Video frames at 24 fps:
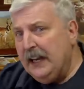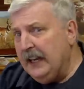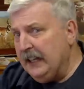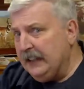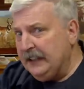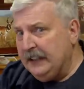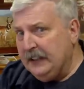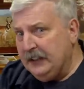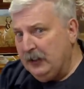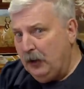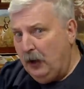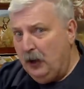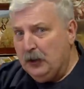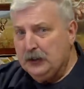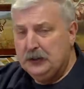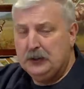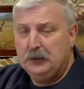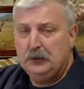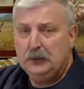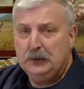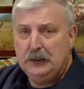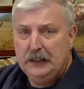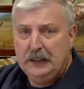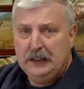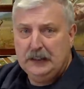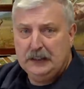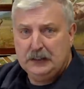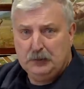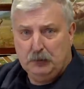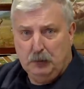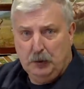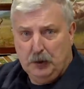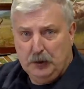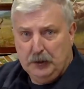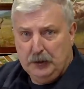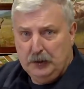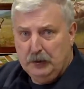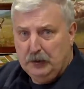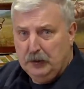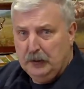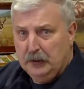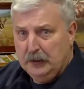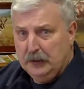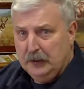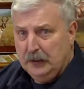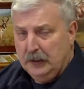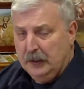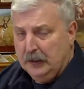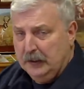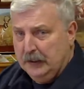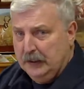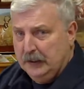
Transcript: and then also links where you can uh,